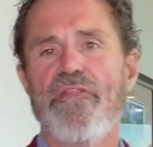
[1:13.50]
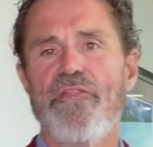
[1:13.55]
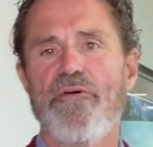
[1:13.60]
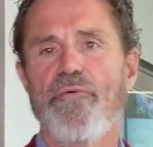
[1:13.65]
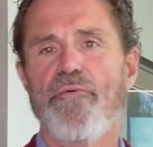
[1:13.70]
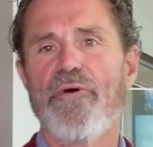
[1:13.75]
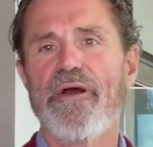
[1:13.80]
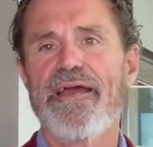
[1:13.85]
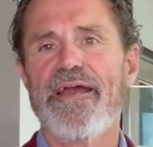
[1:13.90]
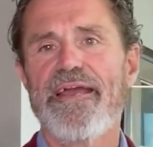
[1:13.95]

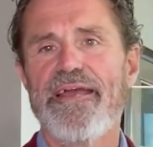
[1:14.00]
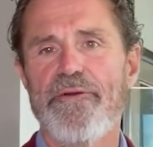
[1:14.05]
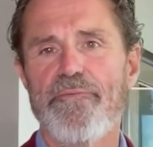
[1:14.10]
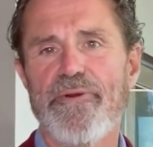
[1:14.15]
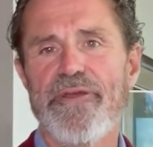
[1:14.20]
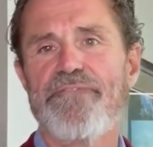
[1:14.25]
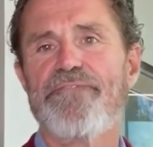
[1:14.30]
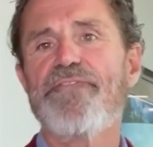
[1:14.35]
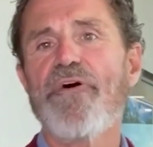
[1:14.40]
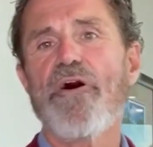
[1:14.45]
the way
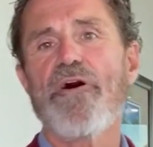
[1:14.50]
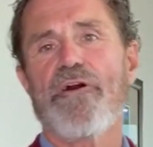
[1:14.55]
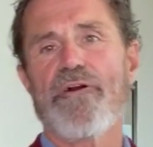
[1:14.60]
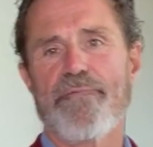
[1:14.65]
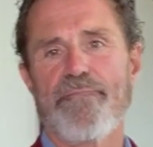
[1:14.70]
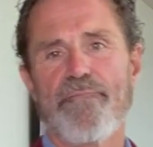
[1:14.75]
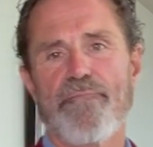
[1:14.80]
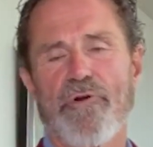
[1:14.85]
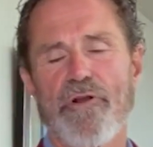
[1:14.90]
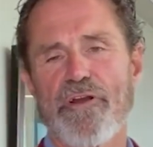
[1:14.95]
we
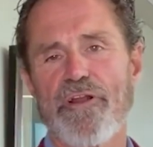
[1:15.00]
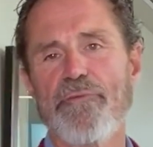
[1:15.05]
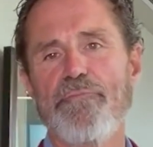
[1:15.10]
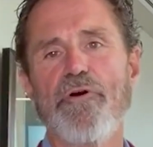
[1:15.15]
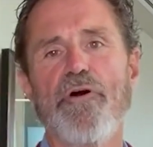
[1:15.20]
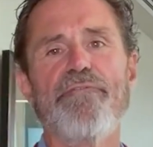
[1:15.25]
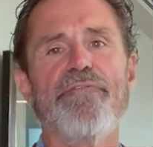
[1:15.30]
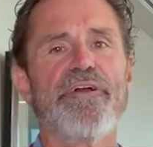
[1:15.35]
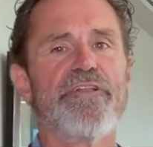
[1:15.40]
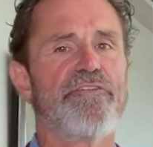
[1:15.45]
farm. We're going to
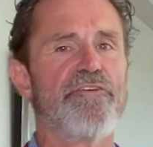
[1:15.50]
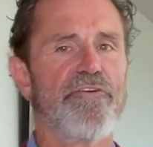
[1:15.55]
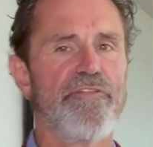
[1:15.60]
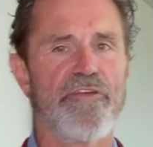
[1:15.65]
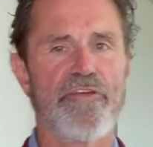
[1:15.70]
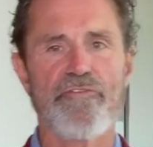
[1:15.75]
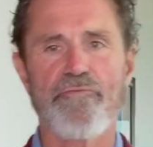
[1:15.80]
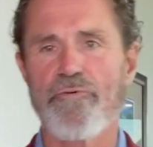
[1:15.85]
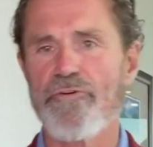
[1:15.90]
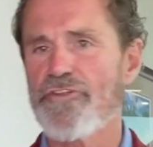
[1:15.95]
move into
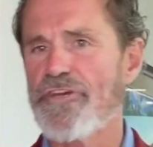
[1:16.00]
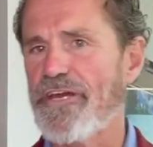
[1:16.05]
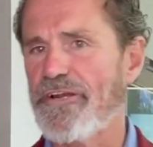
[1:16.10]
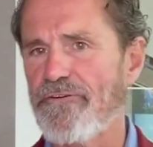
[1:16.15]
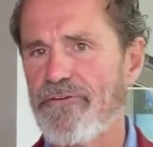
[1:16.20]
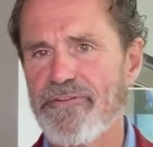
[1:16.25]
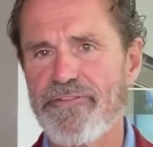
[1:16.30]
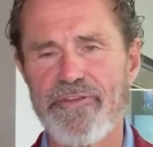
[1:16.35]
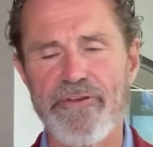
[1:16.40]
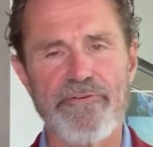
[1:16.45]
this
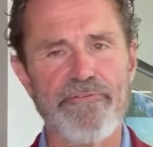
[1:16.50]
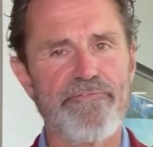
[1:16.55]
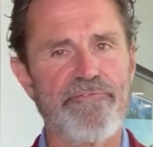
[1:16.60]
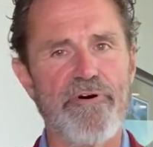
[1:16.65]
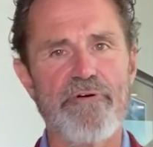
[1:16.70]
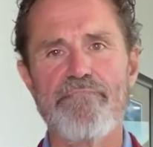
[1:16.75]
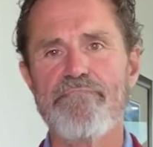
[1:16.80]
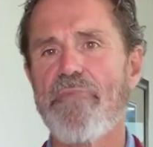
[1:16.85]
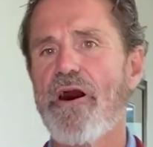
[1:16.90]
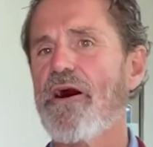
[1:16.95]
regenerative
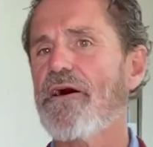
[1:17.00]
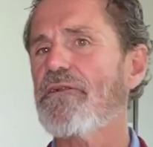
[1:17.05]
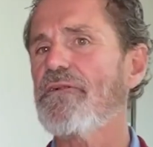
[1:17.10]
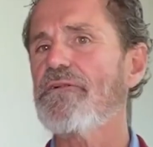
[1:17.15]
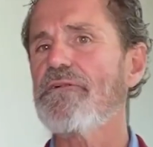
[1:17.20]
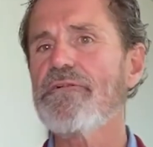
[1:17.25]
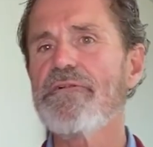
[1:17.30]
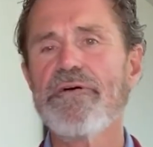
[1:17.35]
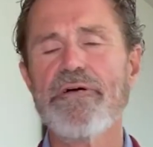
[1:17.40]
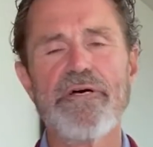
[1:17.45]

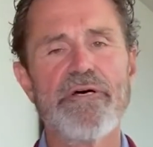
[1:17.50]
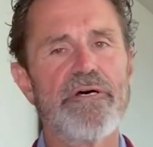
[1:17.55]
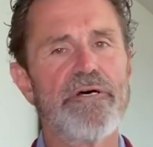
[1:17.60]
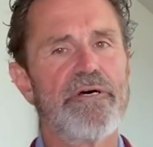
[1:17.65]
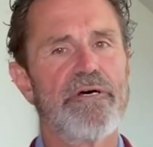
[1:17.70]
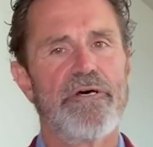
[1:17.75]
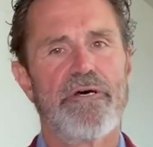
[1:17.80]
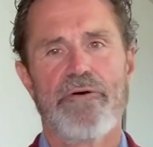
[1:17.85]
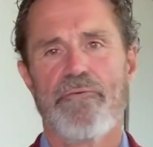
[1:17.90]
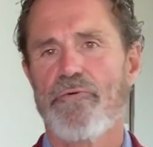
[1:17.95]
model.
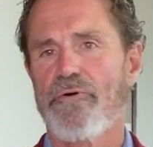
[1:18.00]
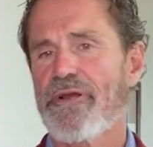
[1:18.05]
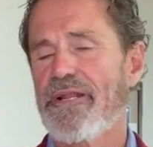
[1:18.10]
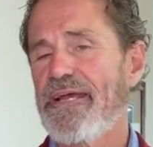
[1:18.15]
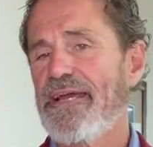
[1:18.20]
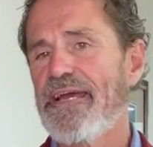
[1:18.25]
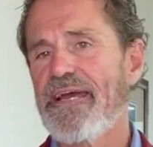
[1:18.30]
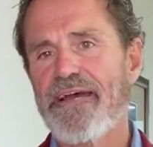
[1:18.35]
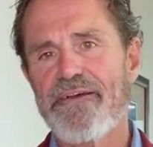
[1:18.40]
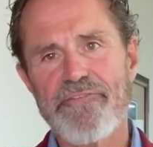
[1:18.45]
We're
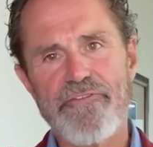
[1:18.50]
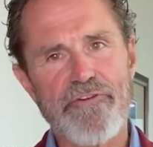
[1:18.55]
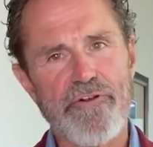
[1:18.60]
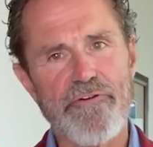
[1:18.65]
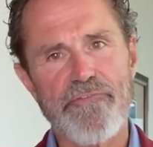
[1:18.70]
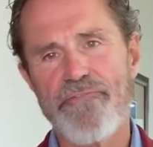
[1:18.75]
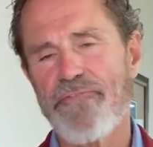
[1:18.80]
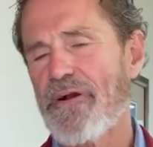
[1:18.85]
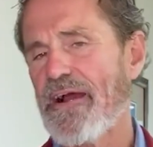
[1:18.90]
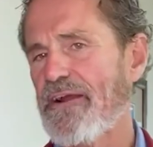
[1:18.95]
going to have
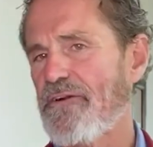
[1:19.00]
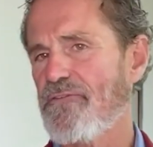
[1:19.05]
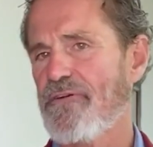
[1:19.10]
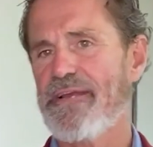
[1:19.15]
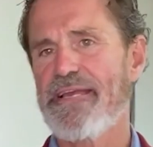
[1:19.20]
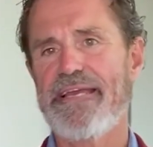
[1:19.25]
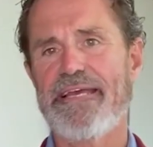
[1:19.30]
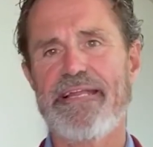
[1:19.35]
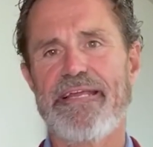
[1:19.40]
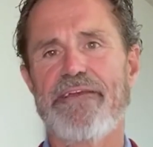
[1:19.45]
certified
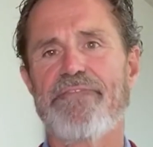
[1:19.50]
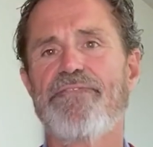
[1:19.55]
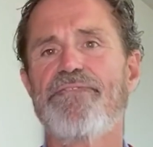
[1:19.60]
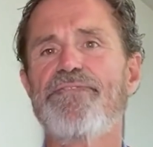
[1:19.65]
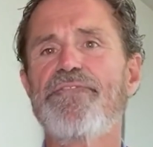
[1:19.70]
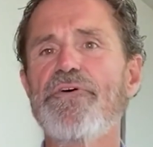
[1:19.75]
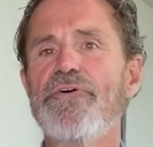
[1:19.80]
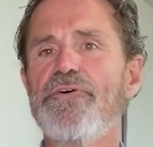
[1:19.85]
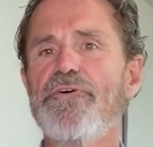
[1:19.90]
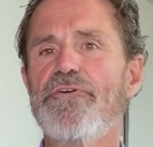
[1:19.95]
organic
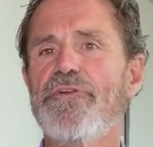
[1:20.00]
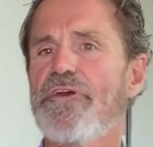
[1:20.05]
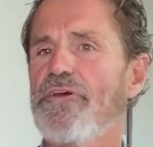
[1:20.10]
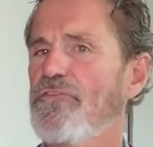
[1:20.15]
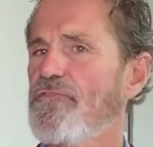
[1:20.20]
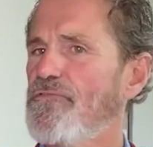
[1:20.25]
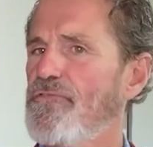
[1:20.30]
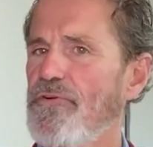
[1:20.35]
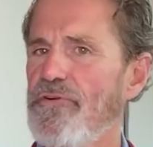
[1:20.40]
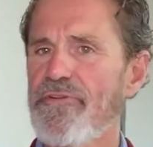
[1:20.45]
food
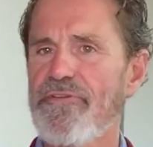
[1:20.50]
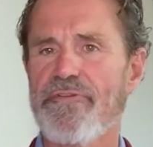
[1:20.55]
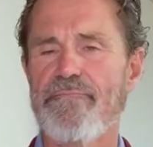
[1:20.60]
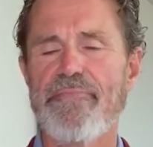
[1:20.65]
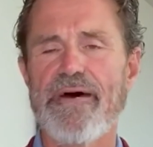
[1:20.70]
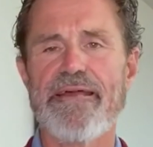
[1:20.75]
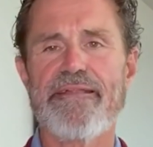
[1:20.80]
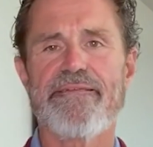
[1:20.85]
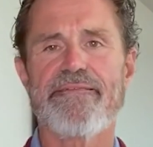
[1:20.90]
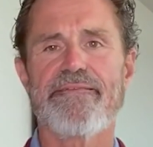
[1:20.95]
because food is a
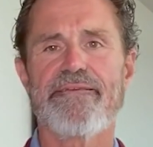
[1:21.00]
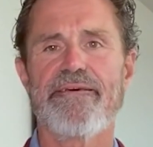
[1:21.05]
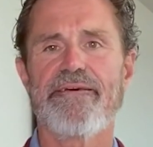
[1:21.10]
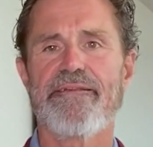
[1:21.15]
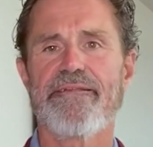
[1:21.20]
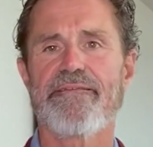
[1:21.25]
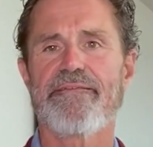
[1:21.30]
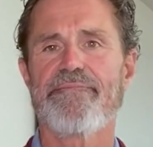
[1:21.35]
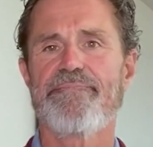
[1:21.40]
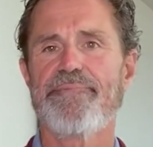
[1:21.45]

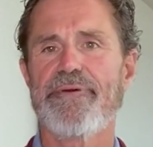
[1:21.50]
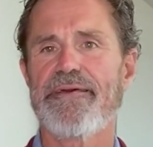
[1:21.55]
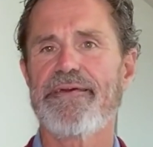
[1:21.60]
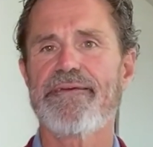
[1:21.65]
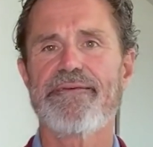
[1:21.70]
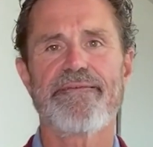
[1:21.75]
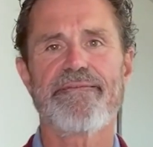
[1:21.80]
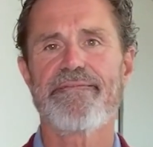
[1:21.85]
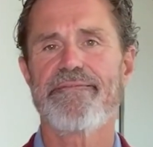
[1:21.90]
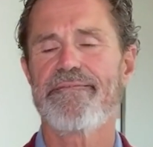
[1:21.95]
medicine is a
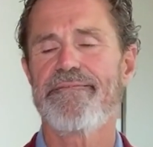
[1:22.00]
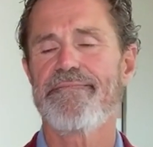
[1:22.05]
big,